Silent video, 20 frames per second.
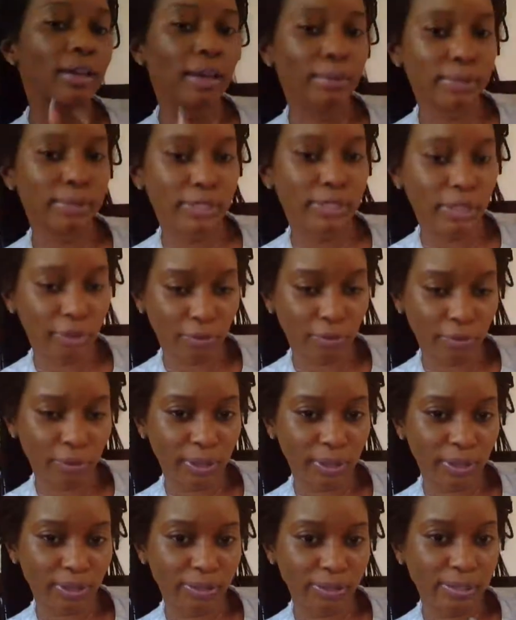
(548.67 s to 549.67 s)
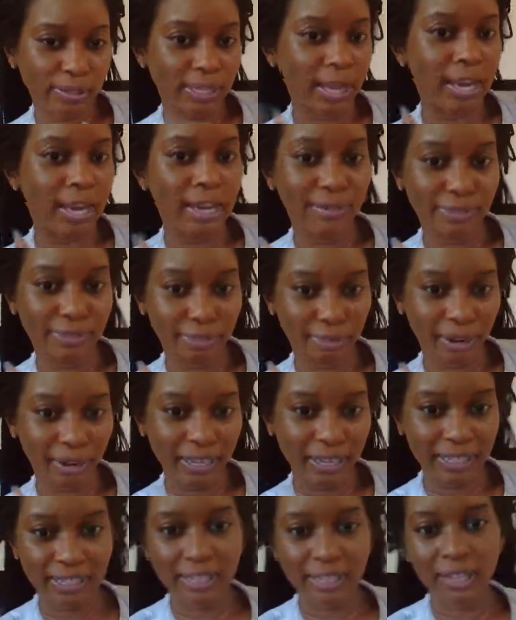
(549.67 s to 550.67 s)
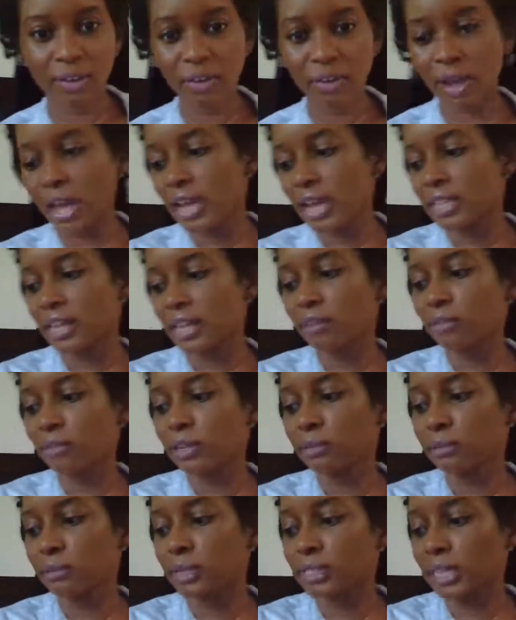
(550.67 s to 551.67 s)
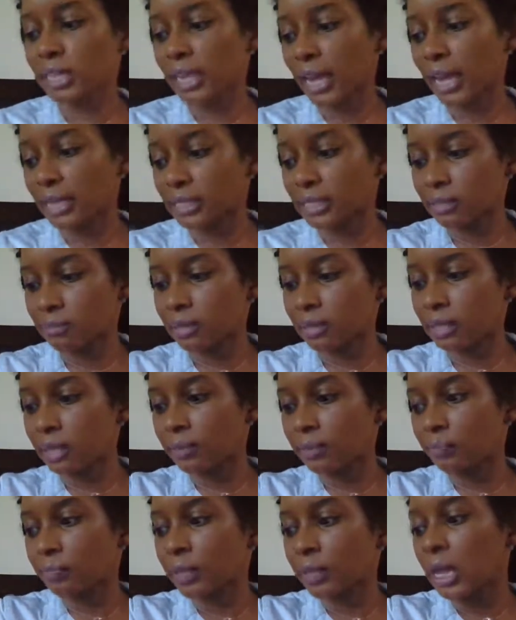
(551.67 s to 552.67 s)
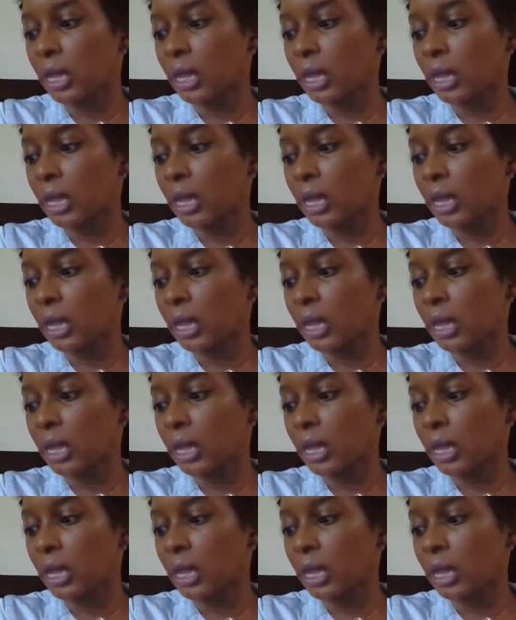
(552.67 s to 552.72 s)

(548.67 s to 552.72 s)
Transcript: I'm a sucker for those. I love to write, so that really means a lot to me.